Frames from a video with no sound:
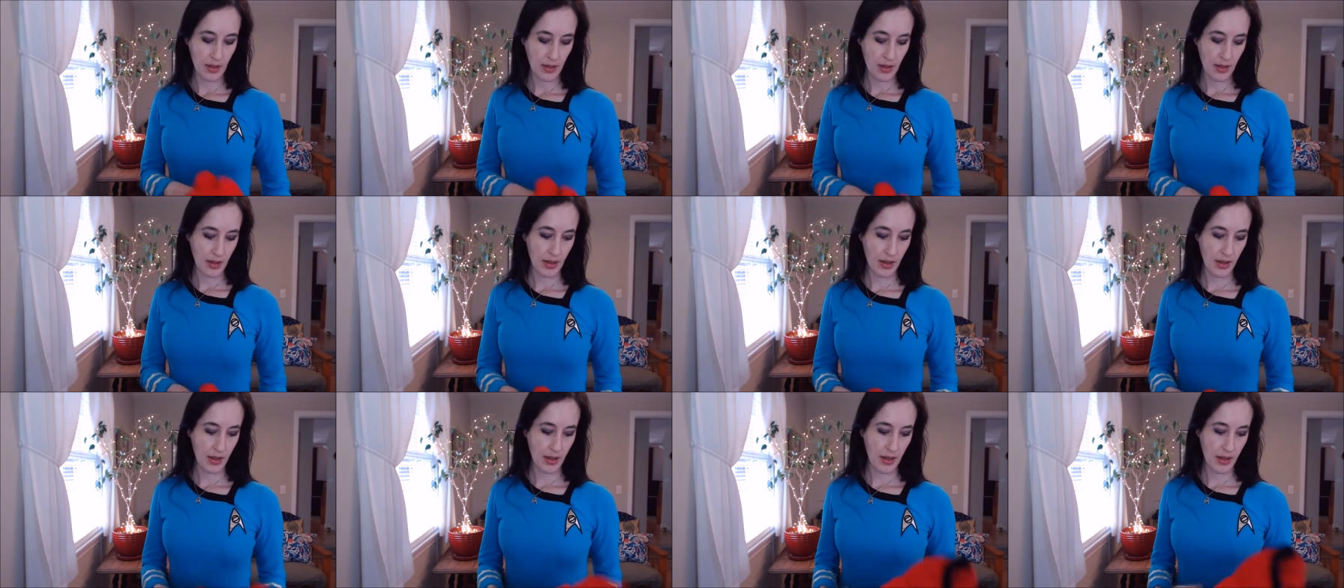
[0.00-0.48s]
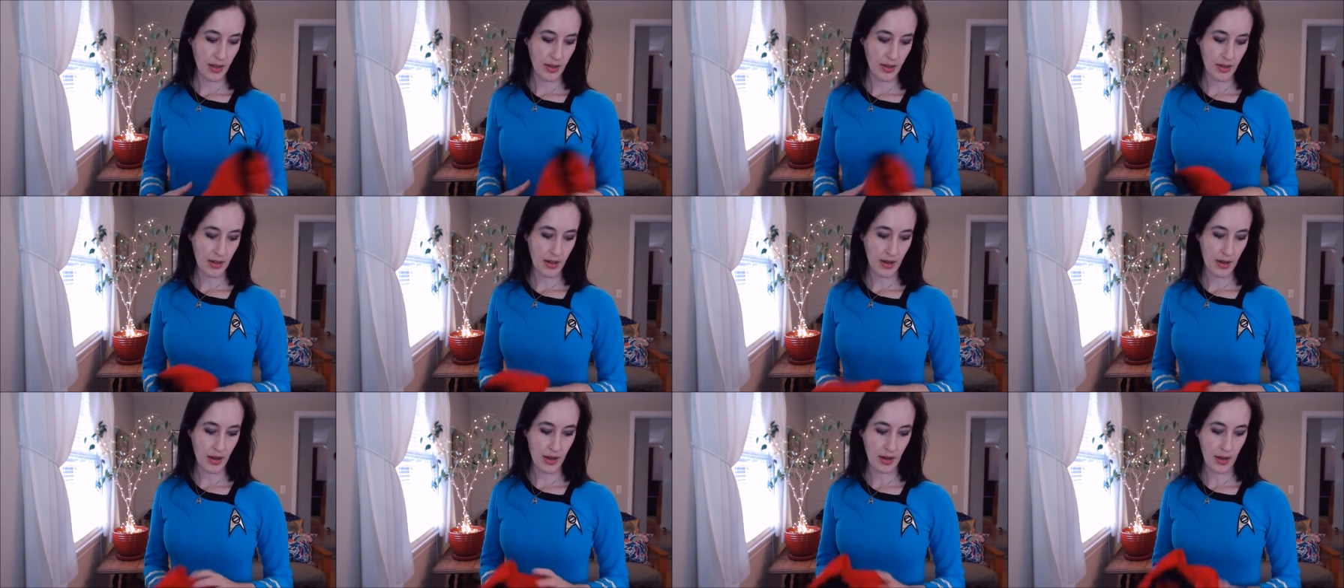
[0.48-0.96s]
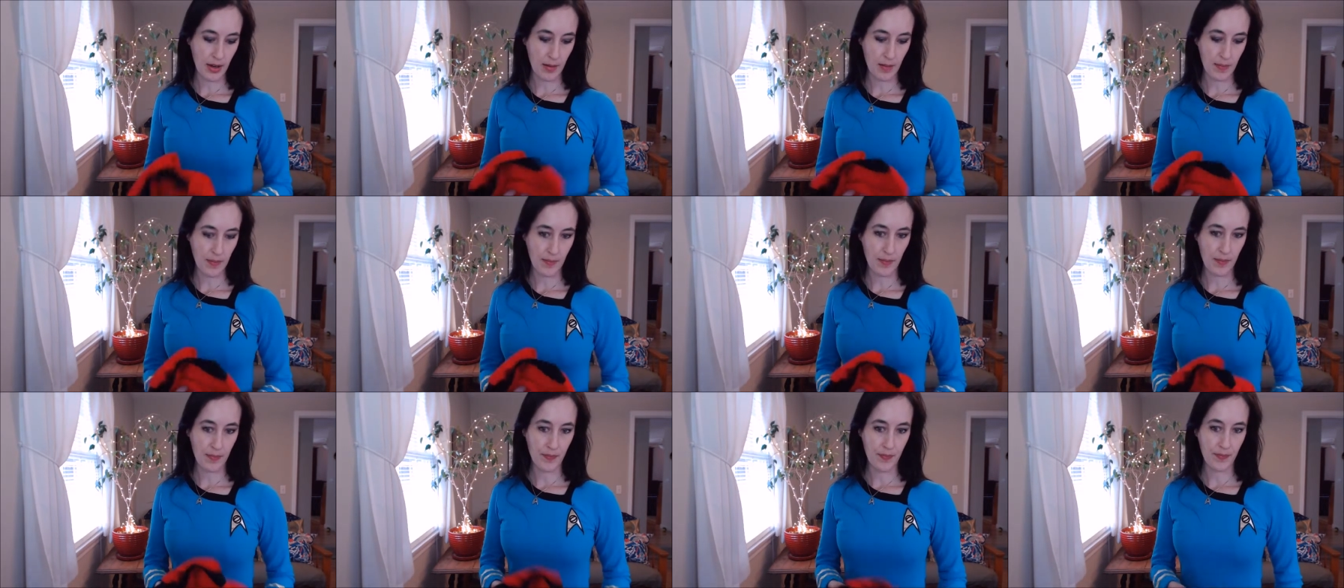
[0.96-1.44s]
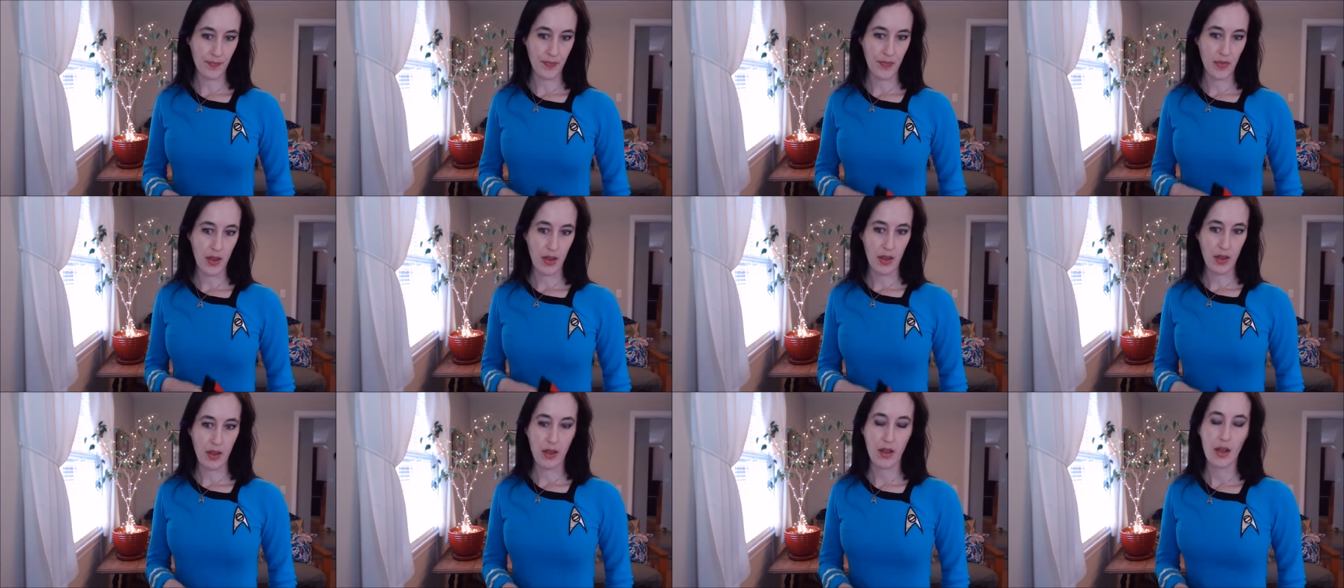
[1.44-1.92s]
And um,
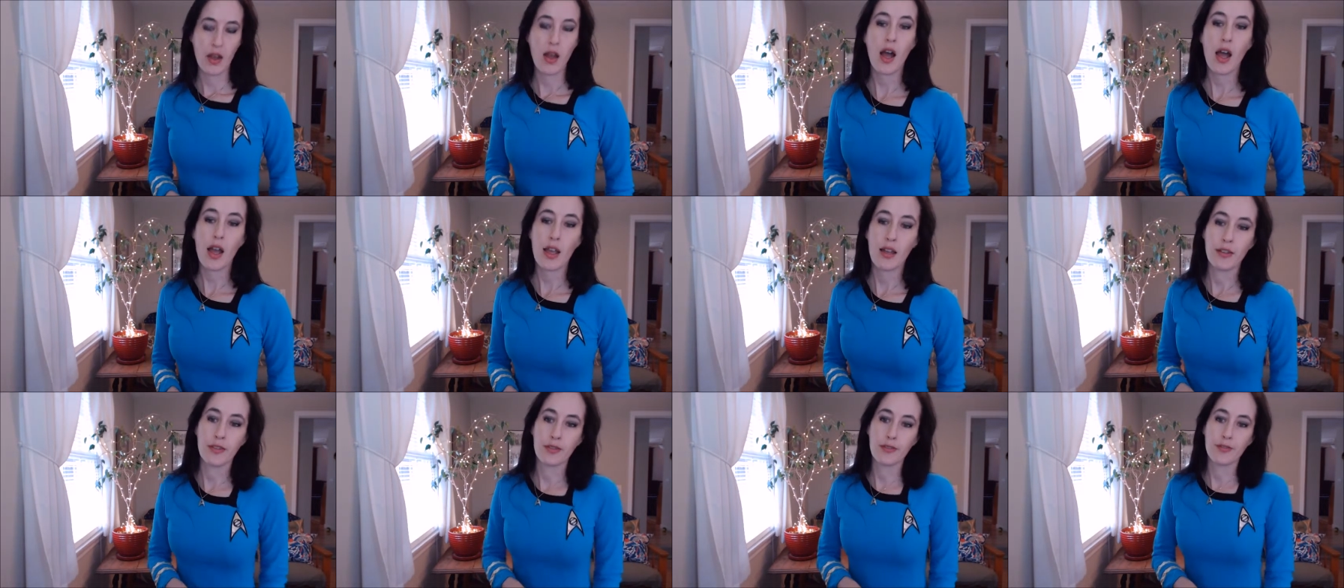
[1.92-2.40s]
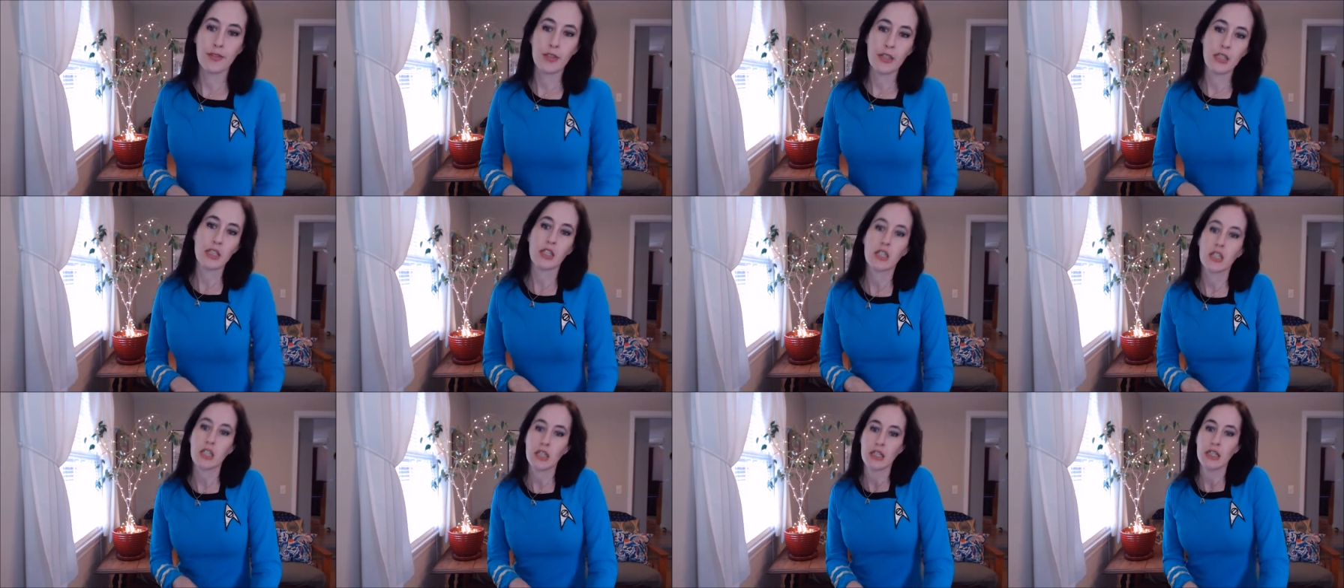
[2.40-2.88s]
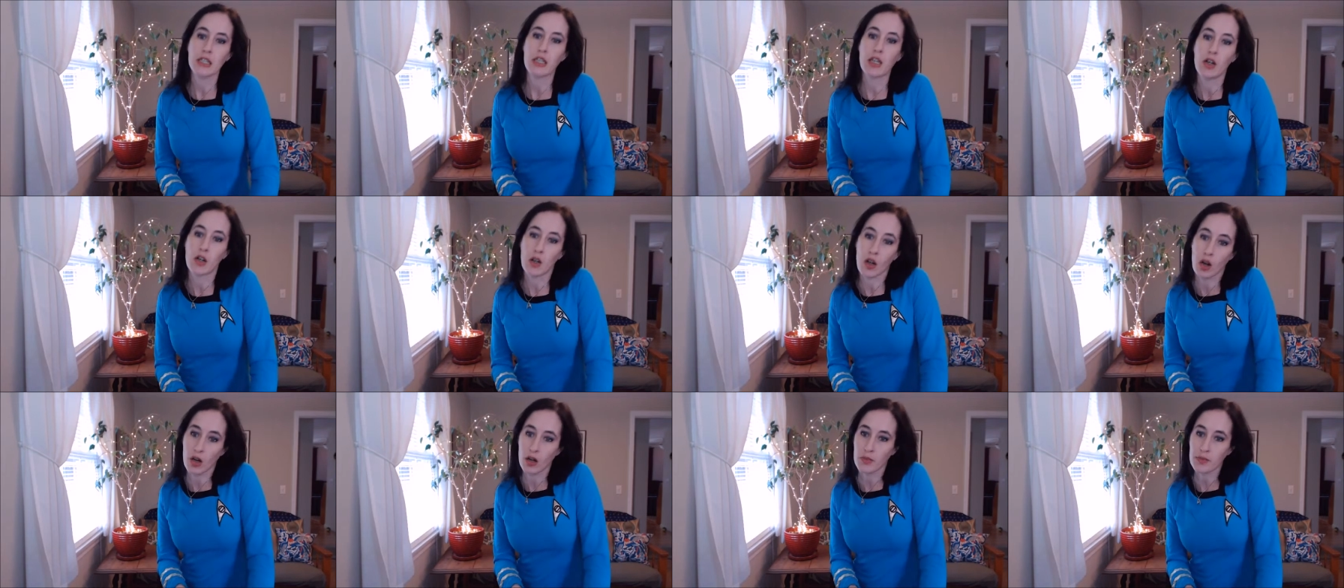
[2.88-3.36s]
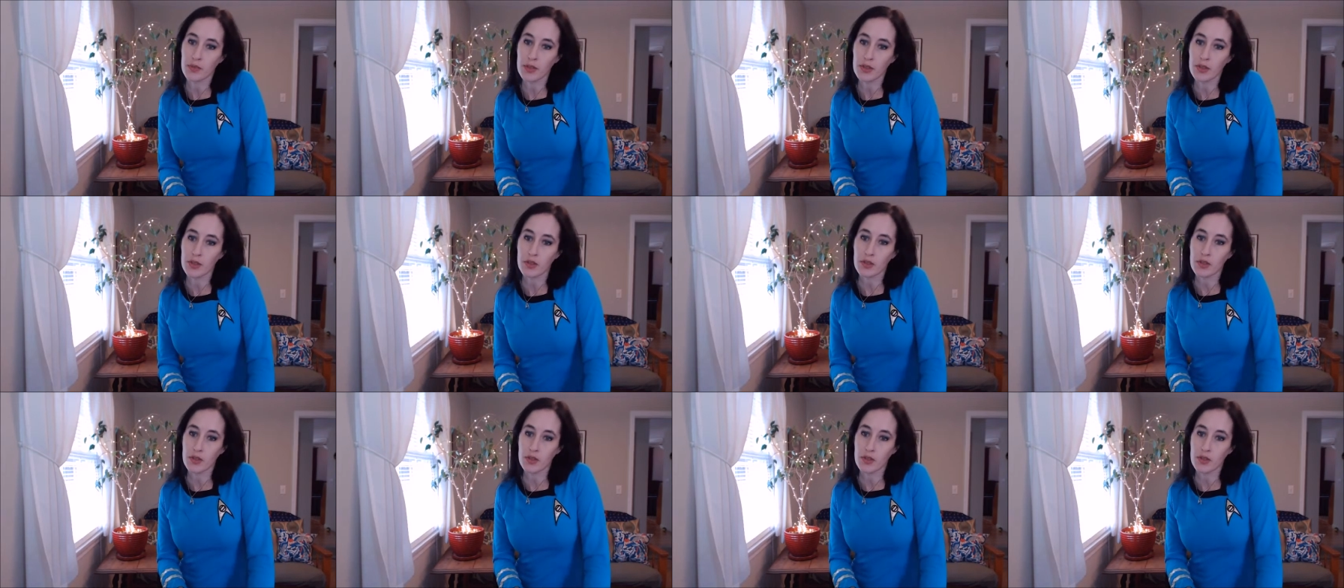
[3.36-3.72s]
I have freakishly long arms,